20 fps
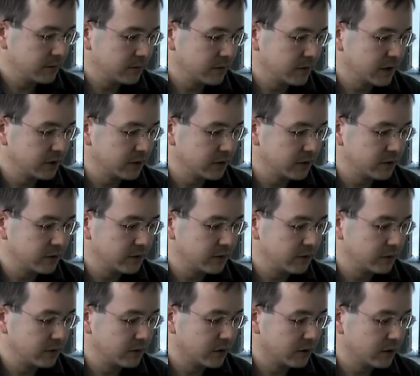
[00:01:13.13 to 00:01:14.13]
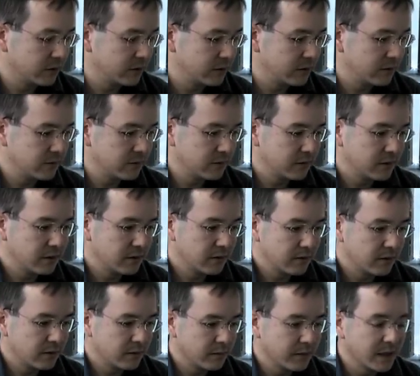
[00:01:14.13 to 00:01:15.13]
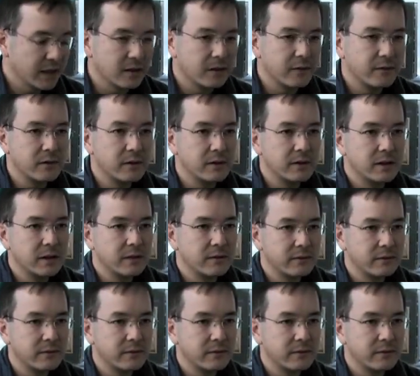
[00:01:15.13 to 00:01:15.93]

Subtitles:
they're just not powerful enough.